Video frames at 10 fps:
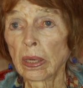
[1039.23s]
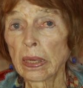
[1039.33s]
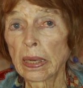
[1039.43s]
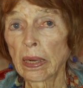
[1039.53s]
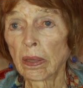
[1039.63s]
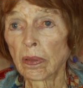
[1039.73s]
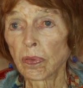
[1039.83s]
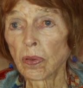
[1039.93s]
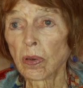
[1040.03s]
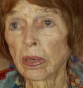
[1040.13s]
lay down on
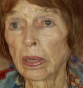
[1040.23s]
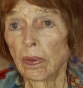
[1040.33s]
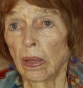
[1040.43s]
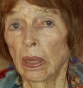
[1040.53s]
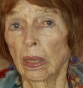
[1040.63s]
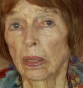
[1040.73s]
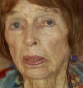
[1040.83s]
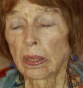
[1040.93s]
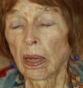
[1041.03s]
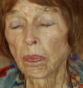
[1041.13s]
the floor, and
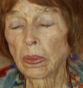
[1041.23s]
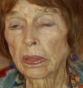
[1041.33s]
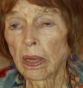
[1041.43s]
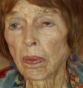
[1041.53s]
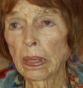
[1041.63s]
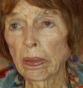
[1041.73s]
sobbed and sobbed.